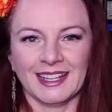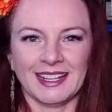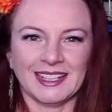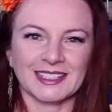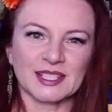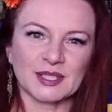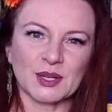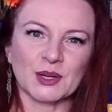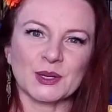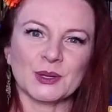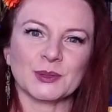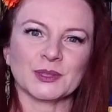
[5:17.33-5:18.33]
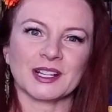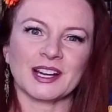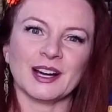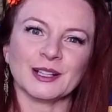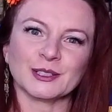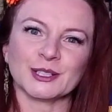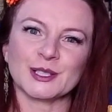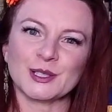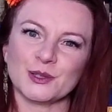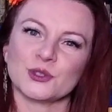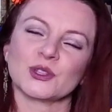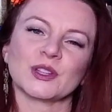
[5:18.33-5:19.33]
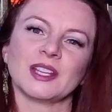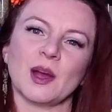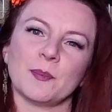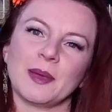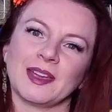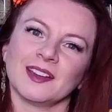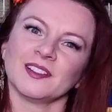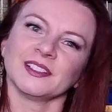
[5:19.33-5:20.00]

and so the color is usually a pale